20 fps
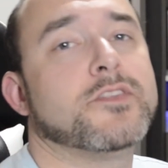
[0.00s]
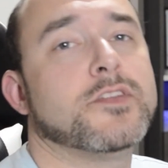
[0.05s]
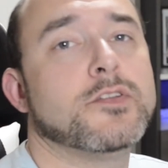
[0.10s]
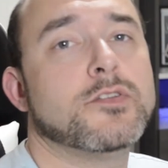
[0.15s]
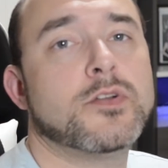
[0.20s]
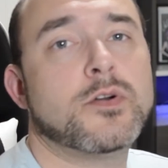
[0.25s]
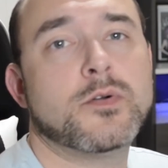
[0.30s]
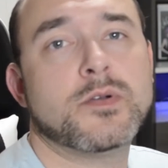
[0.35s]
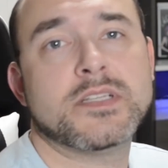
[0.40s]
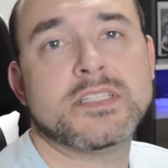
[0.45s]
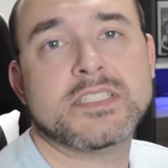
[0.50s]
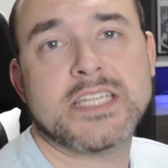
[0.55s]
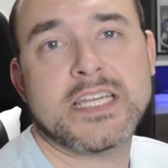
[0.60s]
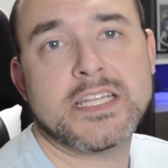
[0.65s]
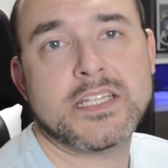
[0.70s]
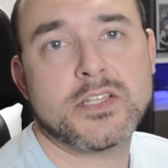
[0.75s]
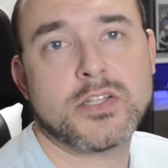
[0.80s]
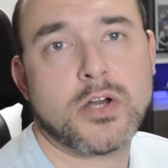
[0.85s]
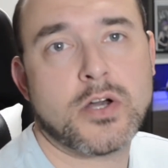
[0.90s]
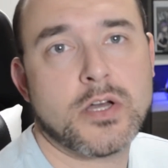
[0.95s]
you don't
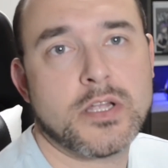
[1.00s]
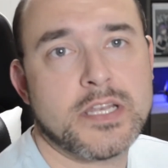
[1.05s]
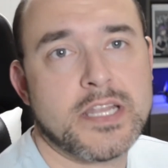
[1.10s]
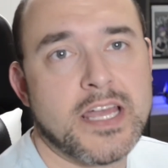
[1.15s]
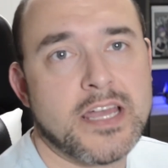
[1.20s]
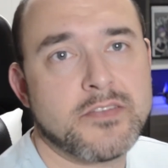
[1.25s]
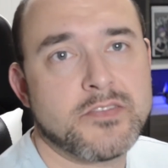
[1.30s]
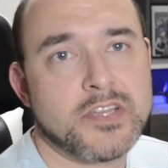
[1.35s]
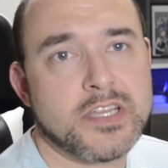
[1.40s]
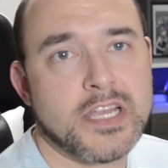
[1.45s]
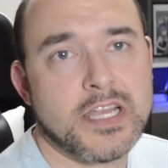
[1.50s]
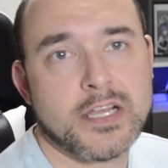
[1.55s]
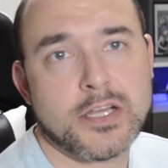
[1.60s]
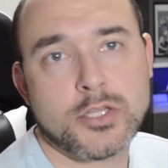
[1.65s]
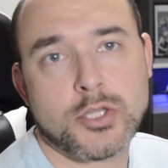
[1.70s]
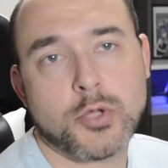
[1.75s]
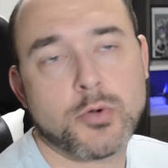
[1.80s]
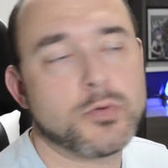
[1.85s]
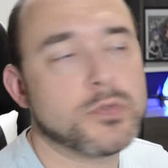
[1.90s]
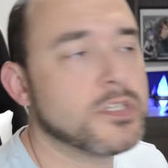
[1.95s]
intend on having a
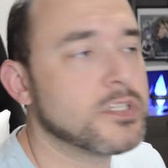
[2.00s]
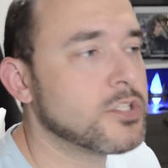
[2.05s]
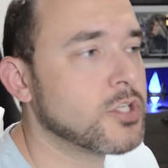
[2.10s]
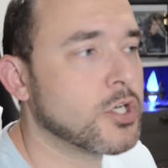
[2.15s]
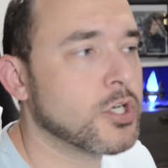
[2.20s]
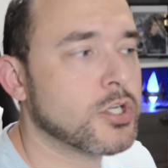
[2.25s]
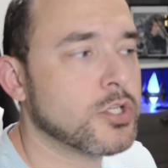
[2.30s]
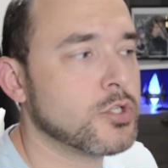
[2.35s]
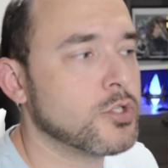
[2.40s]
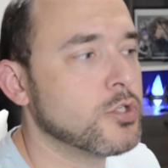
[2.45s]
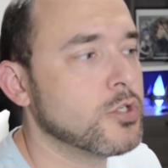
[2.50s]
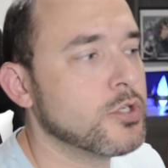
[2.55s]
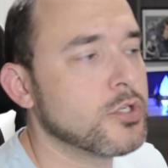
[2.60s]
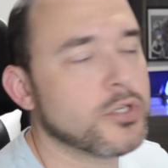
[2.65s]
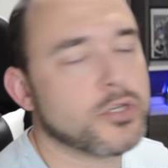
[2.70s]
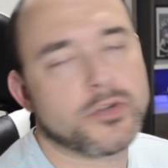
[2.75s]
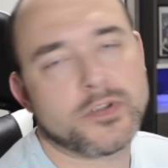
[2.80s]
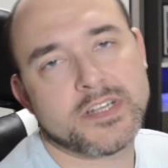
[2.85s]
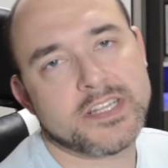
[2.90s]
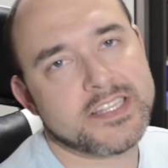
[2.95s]
glow-in-the-dark
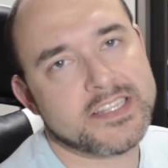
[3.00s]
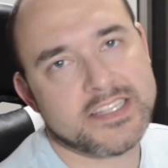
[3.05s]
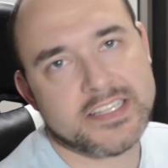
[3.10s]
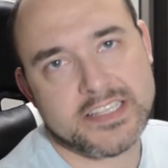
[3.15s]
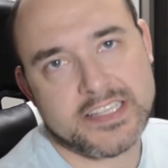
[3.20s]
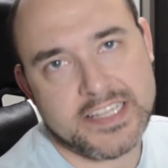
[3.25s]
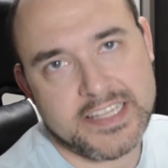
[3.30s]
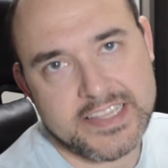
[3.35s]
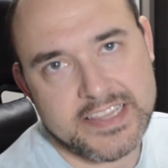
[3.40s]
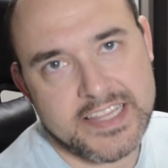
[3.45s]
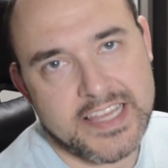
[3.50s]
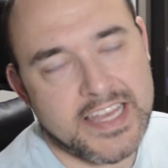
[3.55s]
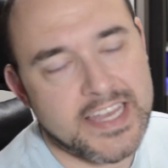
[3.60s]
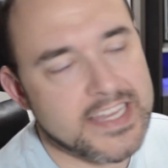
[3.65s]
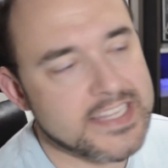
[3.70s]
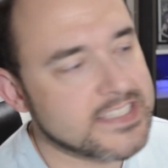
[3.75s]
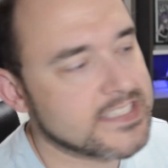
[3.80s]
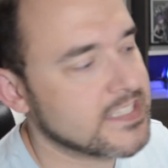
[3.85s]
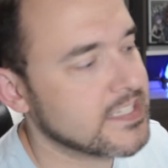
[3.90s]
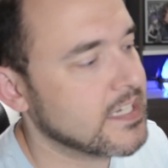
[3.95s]
look or anything like
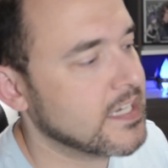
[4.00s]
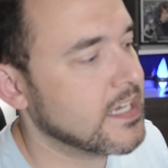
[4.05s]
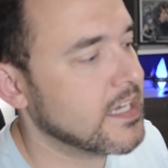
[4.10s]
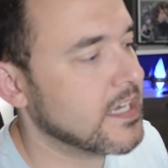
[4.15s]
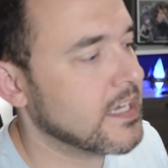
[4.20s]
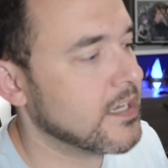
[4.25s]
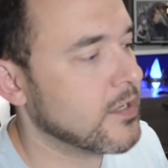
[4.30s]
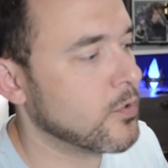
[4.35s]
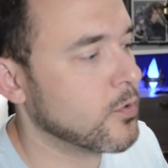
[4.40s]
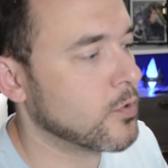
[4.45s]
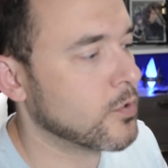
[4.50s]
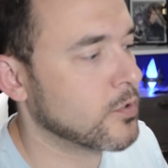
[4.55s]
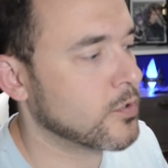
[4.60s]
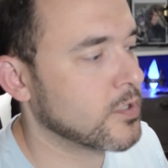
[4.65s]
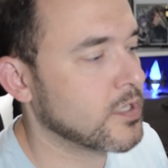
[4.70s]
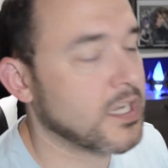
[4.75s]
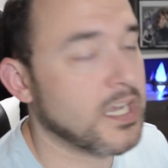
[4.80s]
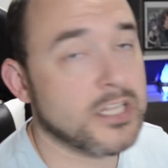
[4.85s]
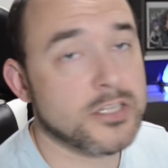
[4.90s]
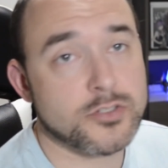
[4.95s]
that, or
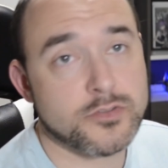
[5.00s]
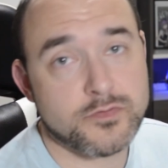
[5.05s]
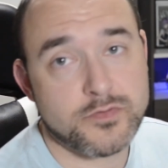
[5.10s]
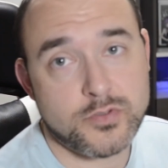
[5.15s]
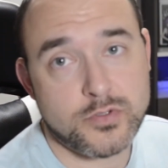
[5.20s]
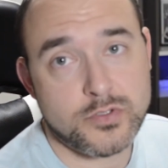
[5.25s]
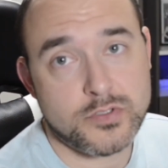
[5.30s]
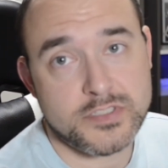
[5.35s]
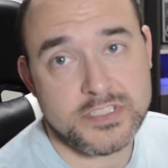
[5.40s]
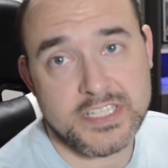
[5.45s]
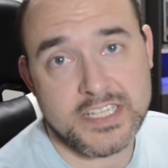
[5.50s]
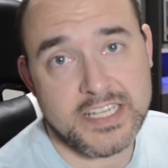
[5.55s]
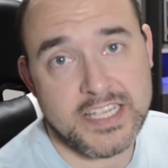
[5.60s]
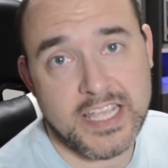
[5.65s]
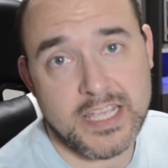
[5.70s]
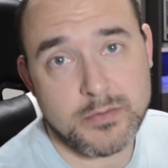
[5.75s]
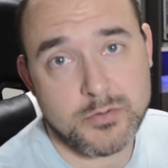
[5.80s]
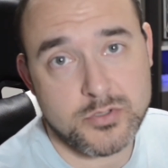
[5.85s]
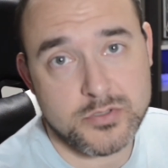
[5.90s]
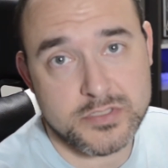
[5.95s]
colorful SATA
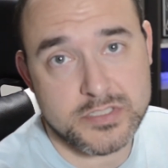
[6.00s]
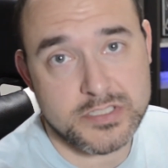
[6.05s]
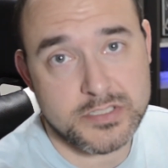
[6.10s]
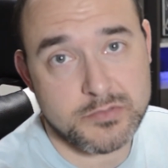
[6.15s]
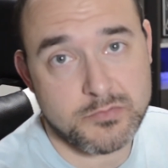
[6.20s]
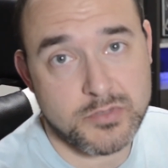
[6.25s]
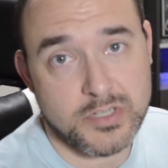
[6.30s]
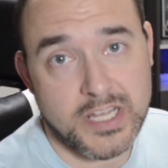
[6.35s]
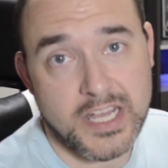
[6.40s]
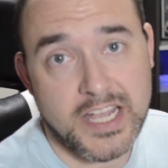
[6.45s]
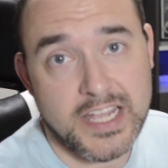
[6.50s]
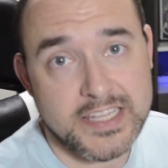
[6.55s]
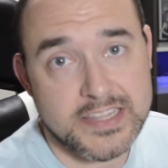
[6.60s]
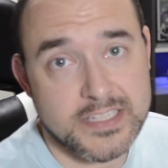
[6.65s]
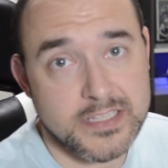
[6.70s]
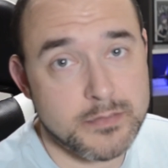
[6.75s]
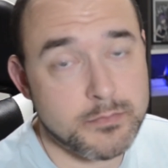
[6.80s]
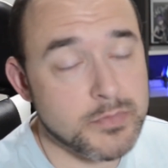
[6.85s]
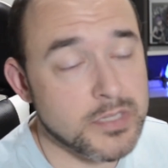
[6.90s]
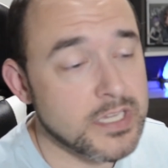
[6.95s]
cables and you want to hide
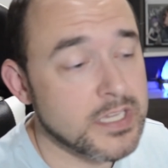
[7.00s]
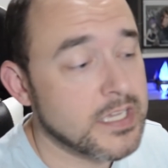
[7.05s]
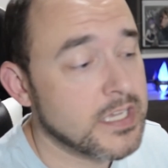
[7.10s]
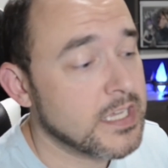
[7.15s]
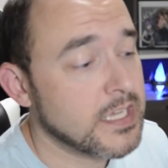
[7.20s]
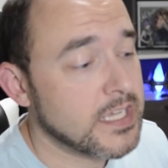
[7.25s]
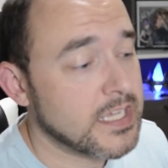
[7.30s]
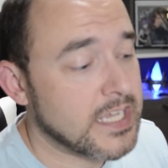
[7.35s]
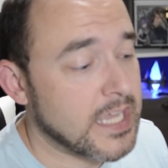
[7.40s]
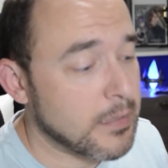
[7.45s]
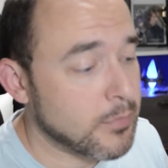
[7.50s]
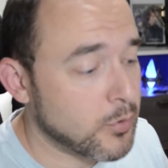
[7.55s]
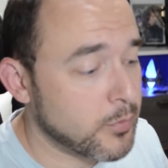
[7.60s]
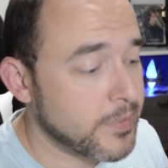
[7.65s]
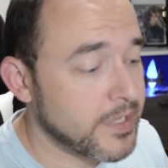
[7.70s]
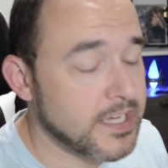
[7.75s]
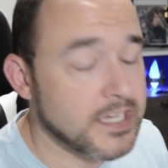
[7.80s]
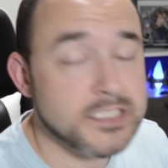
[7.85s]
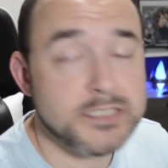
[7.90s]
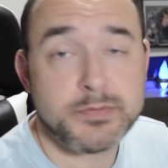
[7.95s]
them, cable
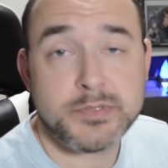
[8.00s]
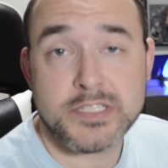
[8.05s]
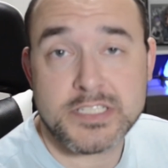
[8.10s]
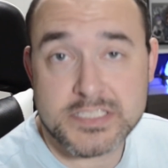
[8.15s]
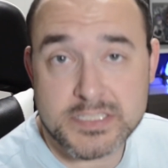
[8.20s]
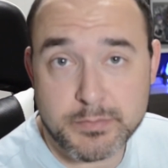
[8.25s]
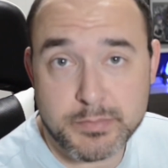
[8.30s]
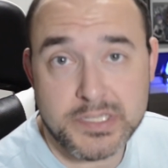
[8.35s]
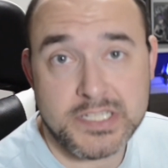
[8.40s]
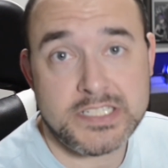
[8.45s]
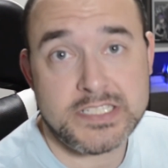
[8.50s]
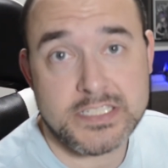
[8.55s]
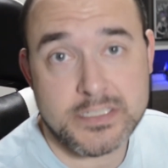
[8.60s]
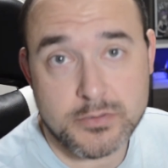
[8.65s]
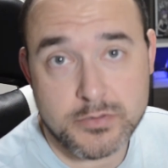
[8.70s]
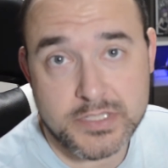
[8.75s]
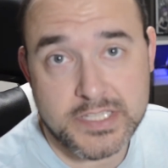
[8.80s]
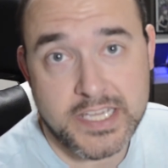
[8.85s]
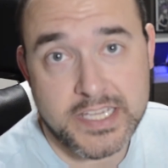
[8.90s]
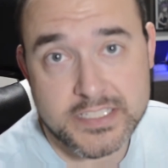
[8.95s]
management is a big deal
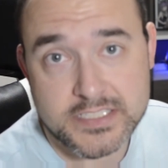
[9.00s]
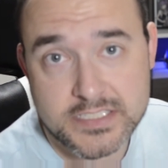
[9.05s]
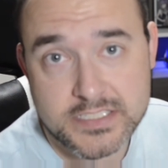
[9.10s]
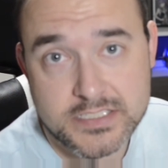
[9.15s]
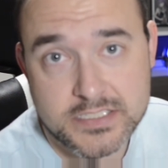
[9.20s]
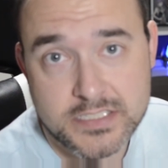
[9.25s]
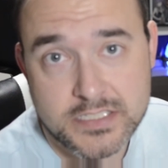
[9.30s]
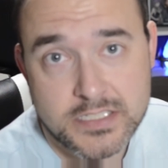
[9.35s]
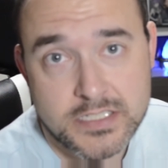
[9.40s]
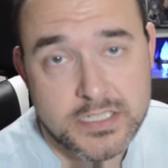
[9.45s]
with cases.